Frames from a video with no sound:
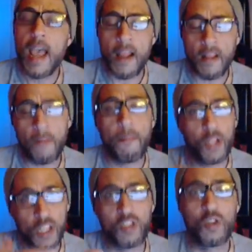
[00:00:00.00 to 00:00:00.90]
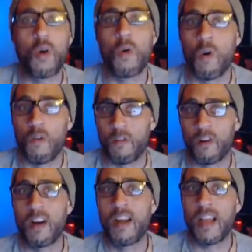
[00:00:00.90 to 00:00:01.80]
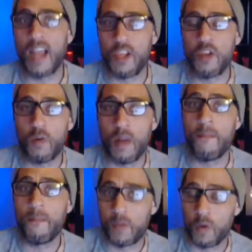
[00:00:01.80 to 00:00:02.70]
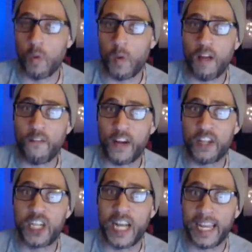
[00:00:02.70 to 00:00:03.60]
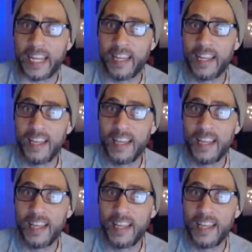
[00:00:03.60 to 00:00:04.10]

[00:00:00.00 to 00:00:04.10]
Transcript: And then the police will go over and do, and do a welfare check.